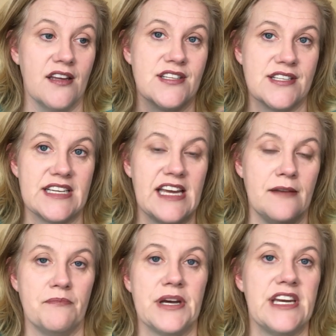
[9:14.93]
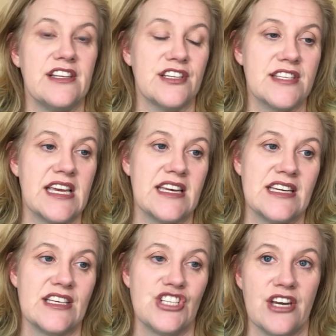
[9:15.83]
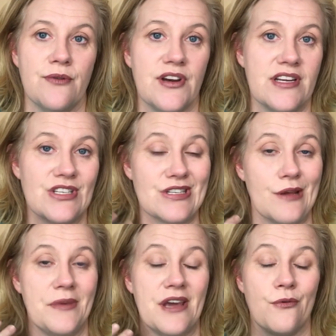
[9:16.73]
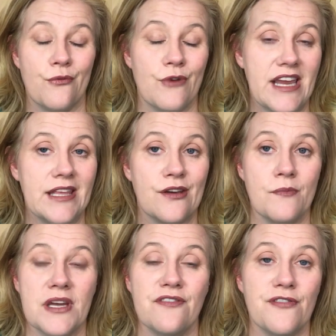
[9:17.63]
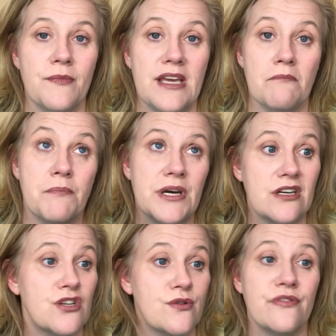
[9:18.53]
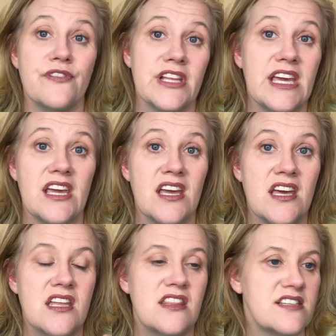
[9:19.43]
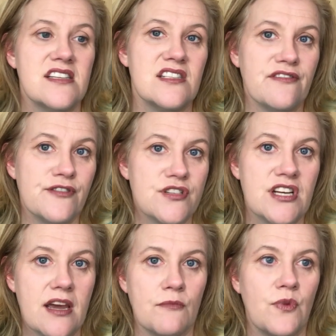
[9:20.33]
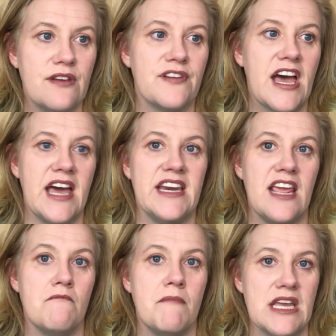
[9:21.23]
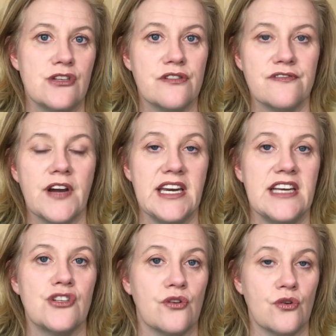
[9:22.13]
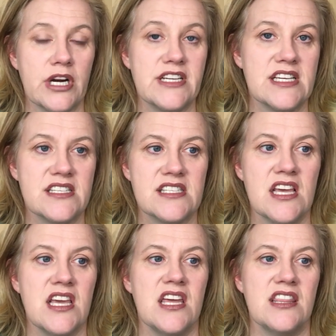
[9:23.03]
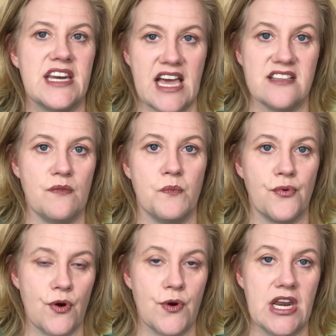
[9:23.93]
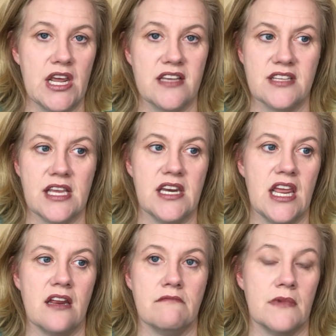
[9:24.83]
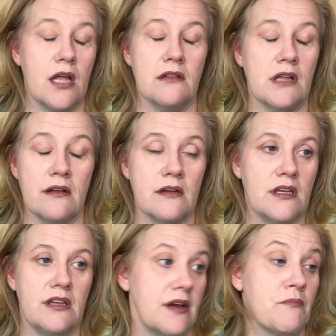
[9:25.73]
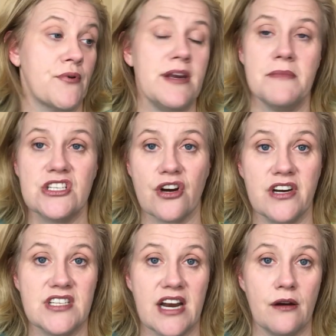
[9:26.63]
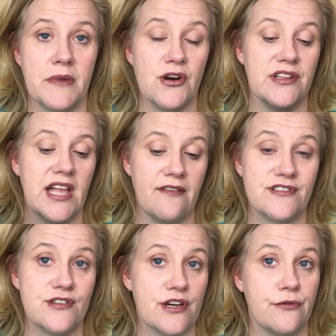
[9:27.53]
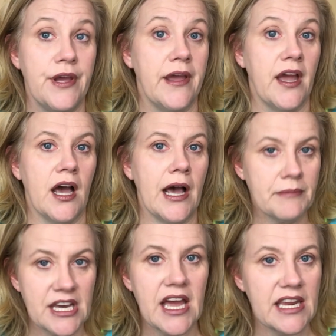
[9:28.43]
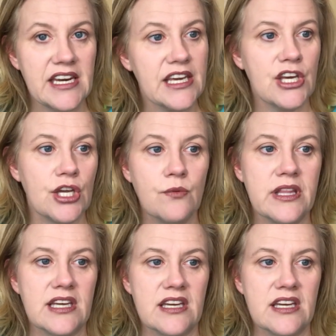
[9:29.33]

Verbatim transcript: to debt, but it looks like January is just going to be a regular month for me. But truthfully, this is the first time we have had a major financial crisis that hasn't broken us in pretty much our entire married life. So I'm kind of good with